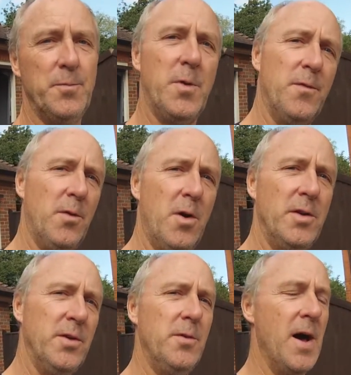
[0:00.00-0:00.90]
Before
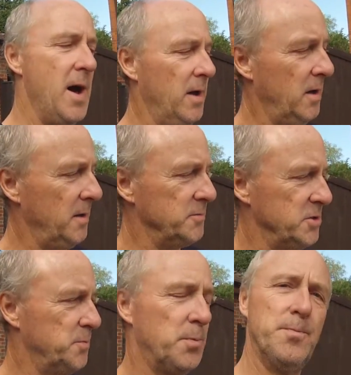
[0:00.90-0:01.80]
I do that, I'll
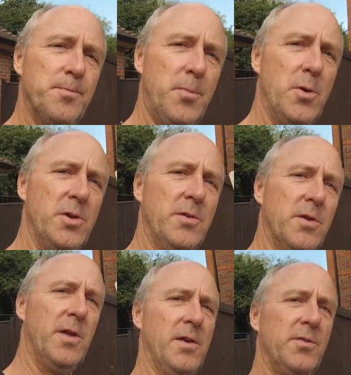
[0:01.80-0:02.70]
just point you
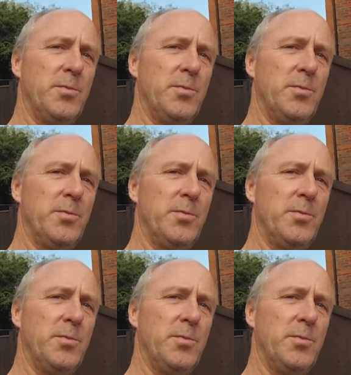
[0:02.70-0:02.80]
to this,